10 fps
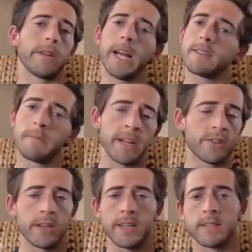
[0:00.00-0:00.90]
As I
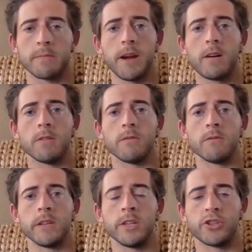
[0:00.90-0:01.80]
mentioned, it's about
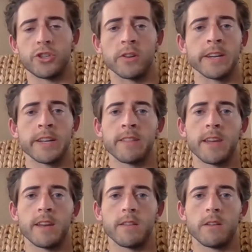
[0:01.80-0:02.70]
ensuring
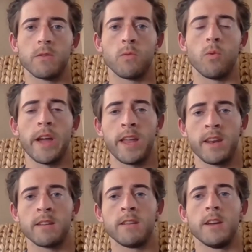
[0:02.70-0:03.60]
that
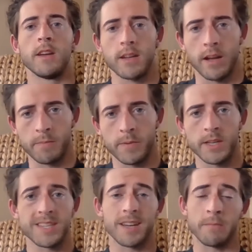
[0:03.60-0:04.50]
when
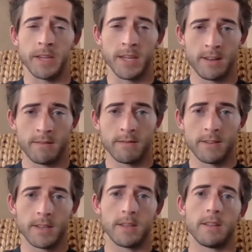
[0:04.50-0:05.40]
companies come in,
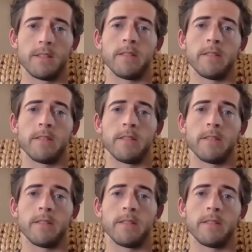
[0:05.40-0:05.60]
mm-hmm.